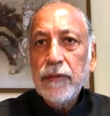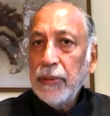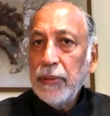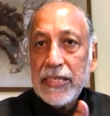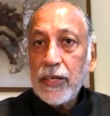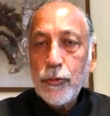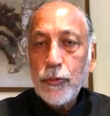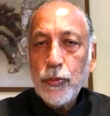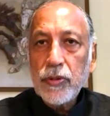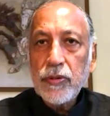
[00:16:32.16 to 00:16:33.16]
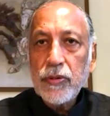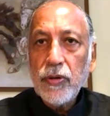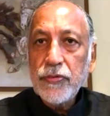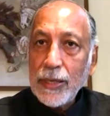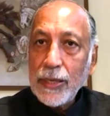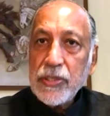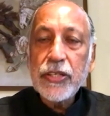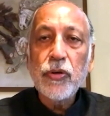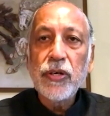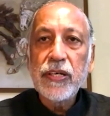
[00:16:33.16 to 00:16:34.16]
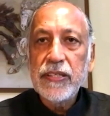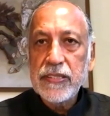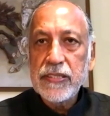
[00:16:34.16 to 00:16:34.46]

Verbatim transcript: biggest output of cybersecurity these